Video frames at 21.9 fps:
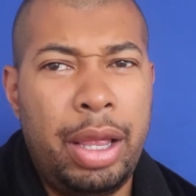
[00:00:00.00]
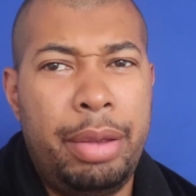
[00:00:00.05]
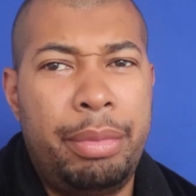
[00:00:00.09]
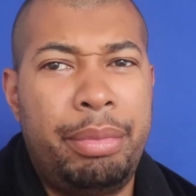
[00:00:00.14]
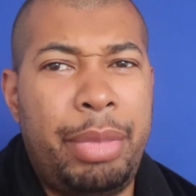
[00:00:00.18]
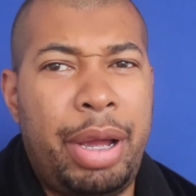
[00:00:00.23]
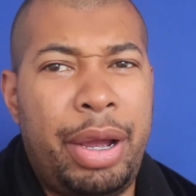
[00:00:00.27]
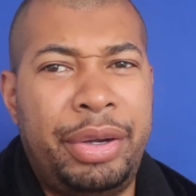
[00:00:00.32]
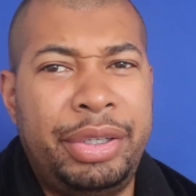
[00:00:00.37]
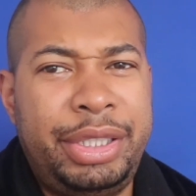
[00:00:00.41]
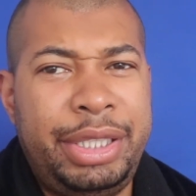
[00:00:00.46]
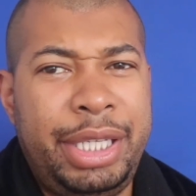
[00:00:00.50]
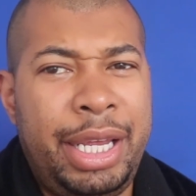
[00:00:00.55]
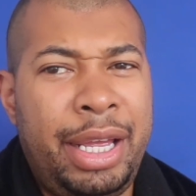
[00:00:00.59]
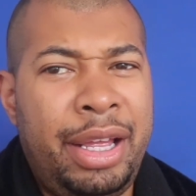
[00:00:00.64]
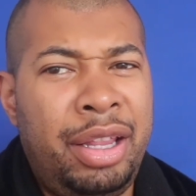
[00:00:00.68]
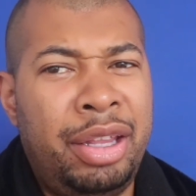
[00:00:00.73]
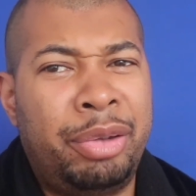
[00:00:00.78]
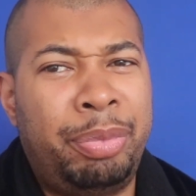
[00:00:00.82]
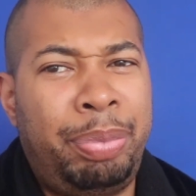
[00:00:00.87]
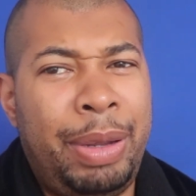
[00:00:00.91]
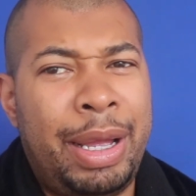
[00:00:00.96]

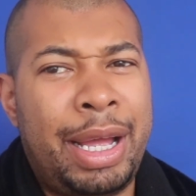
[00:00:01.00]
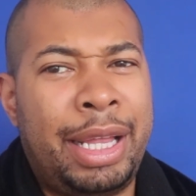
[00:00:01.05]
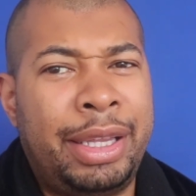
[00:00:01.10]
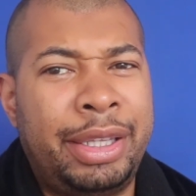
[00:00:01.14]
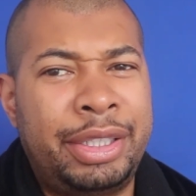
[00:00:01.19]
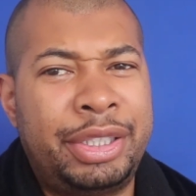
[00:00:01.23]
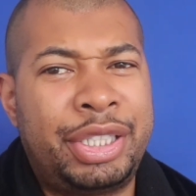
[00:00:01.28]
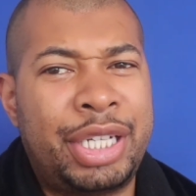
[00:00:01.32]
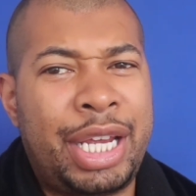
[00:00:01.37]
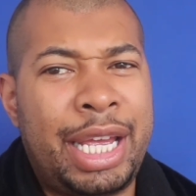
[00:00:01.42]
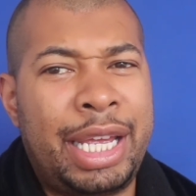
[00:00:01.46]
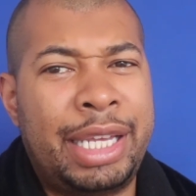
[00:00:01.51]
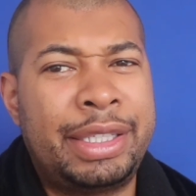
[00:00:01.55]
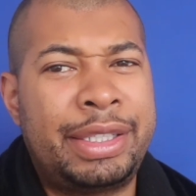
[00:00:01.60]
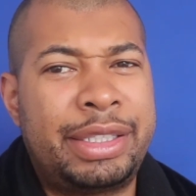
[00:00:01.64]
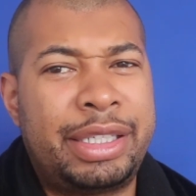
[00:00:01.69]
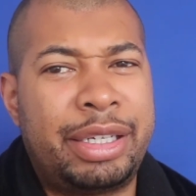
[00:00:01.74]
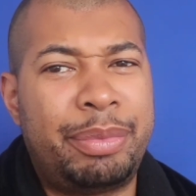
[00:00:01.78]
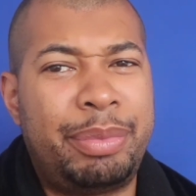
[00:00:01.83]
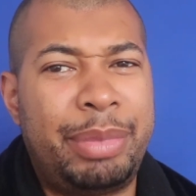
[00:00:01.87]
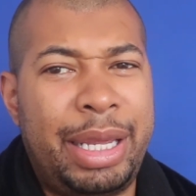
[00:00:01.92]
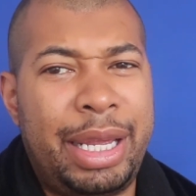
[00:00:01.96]
Martell
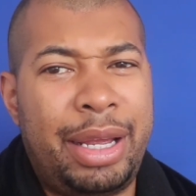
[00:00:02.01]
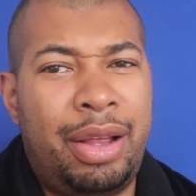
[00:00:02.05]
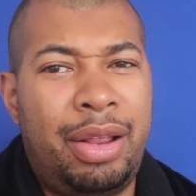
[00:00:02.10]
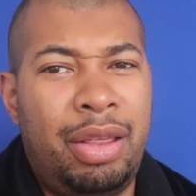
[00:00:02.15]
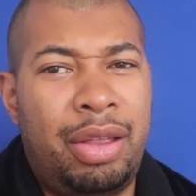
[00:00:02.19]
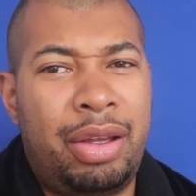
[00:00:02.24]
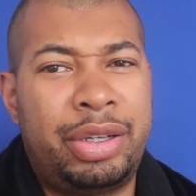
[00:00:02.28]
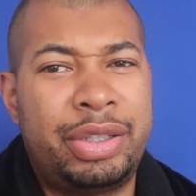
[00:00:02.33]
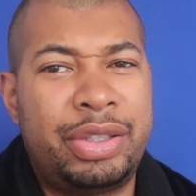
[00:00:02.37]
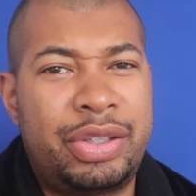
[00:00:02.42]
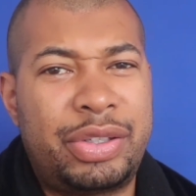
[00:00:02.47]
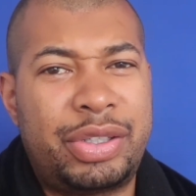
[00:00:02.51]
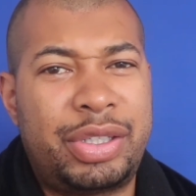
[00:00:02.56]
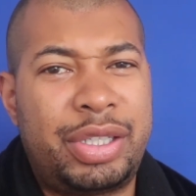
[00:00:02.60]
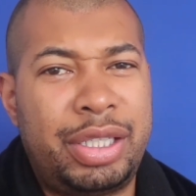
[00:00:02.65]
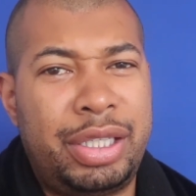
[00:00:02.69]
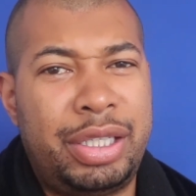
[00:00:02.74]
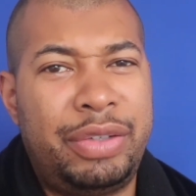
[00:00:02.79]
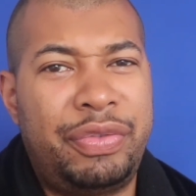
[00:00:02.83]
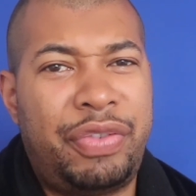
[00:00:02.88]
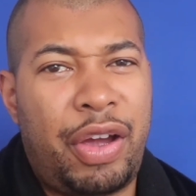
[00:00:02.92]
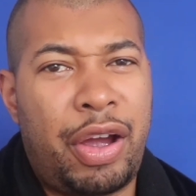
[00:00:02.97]
apologized to Mel on
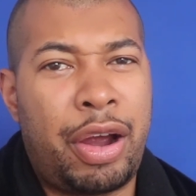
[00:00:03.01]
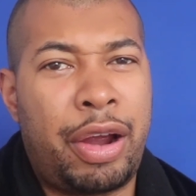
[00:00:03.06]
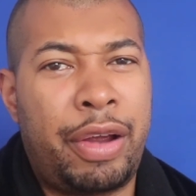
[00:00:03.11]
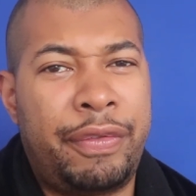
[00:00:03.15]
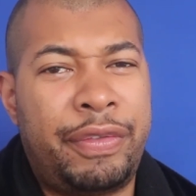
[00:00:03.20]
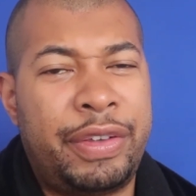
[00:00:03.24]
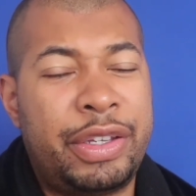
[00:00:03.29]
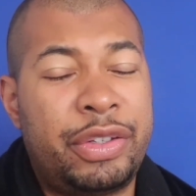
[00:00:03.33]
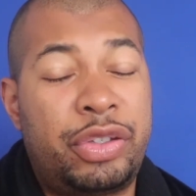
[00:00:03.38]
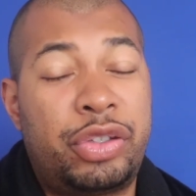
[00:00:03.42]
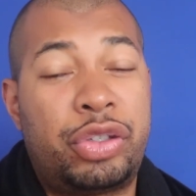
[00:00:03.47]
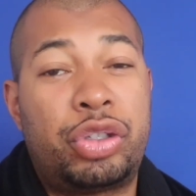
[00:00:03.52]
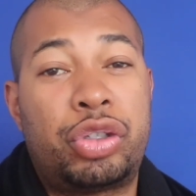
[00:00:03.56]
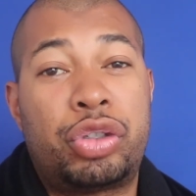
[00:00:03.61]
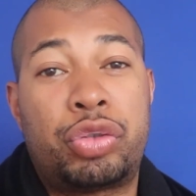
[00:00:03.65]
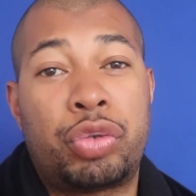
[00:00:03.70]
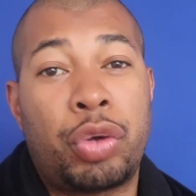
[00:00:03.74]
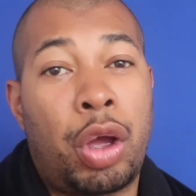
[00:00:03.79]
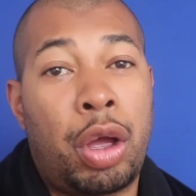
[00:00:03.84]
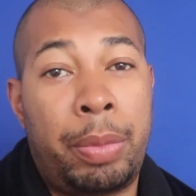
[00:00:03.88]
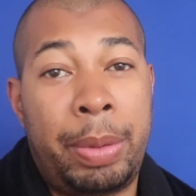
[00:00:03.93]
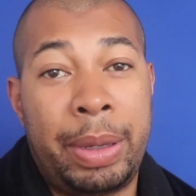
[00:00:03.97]
Steve Harvey's
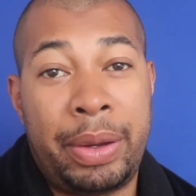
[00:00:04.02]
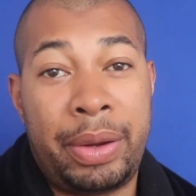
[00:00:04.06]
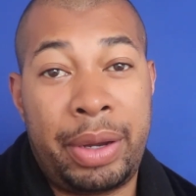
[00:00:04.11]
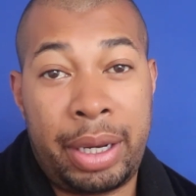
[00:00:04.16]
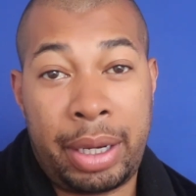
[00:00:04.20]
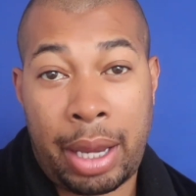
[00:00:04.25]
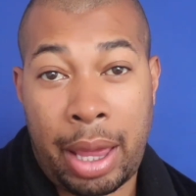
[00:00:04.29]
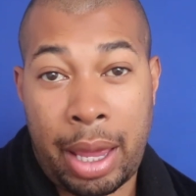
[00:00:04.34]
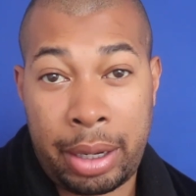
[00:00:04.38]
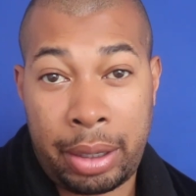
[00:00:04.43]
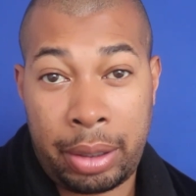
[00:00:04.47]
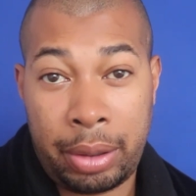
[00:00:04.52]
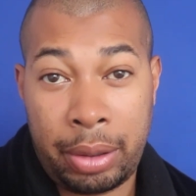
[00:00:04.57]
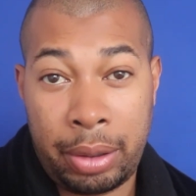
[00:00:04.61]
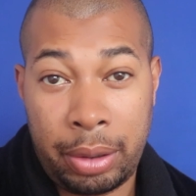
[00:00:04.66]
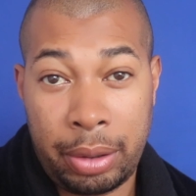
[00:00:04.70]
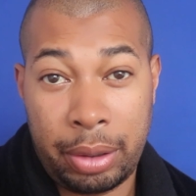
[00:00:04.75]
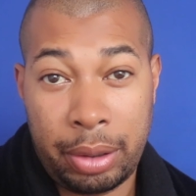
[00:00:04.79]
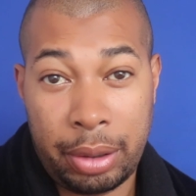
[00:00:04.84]
strawberry letter.